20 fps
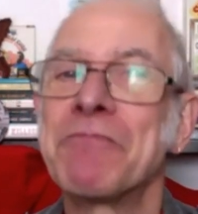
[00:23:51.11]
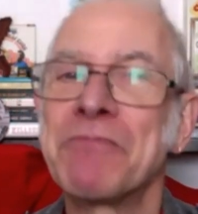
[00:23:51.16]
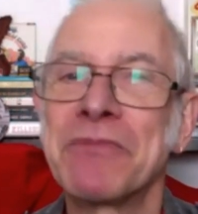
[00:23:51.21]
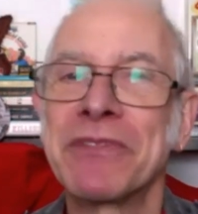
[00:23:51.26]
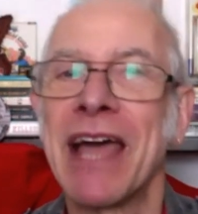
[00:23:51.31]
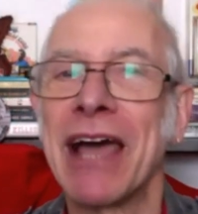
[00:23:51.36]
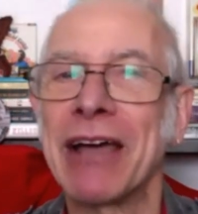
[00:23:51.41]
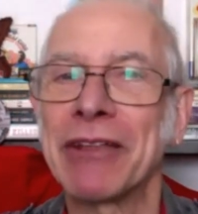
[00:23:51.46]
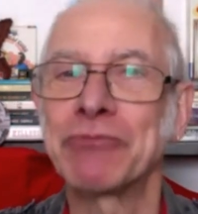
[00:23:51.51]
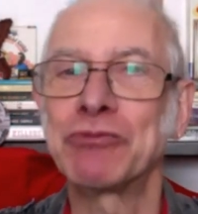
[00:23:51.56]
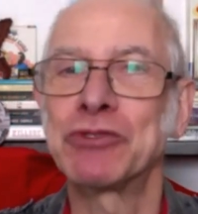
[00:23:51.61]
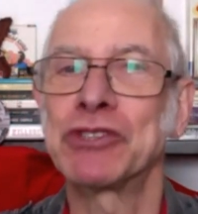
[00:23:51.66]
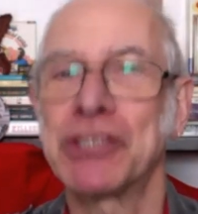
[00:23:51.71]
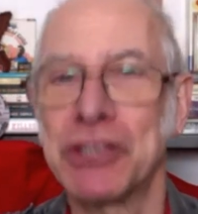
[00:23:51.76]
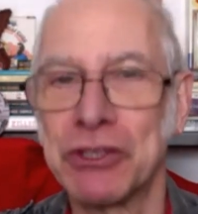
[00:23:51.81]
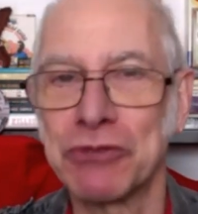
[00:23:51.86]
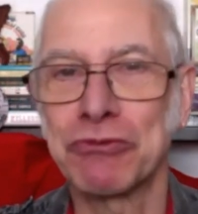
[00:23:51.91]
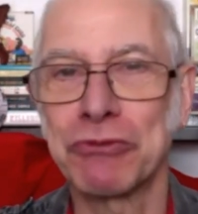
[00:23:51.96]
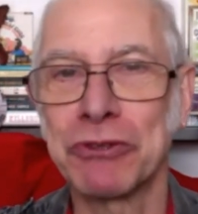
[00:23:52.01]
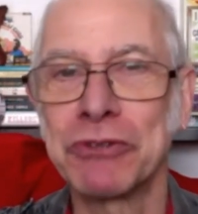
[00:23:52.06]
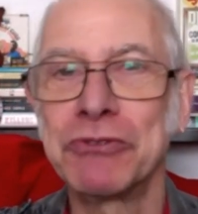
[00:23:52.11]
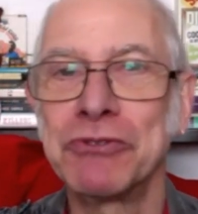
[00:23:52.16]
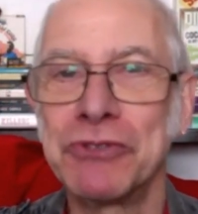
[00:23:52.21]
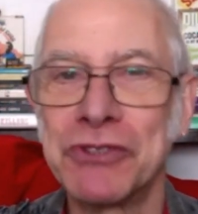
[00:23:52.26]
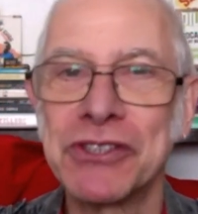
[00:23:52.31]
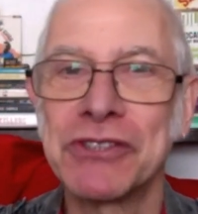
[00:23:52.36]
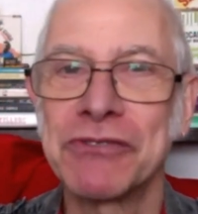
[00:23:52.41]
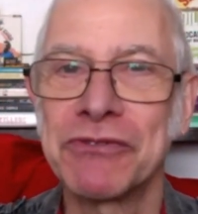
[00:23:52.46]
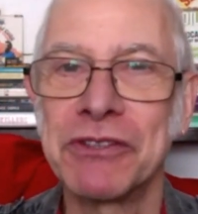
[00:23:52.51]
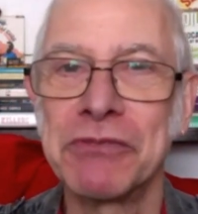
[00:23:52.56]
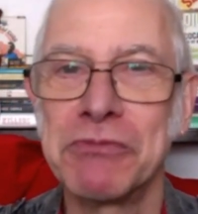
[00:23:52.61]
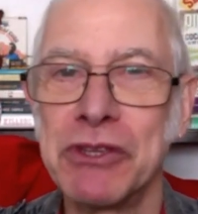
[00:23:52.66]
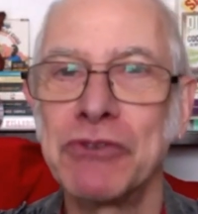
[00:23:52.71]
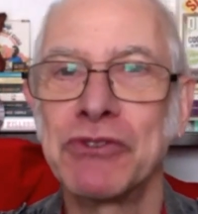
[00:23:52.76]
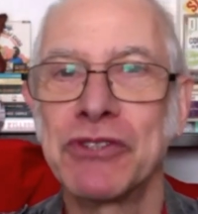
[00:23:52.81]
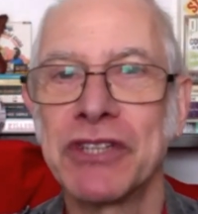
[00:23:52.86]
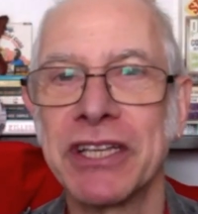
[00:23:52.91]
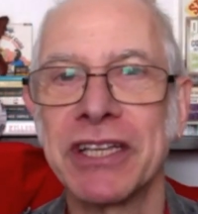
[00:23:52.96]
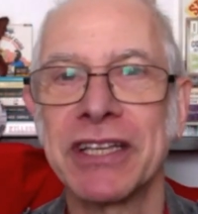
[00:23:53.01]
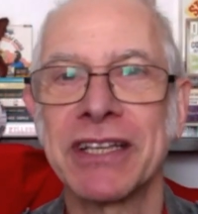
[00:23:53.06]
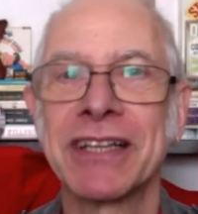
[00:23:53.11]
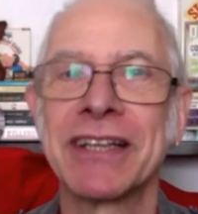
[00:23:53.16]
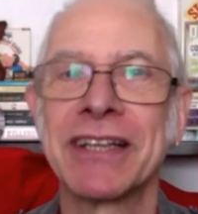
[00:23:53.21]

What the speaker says: That was the roots of the music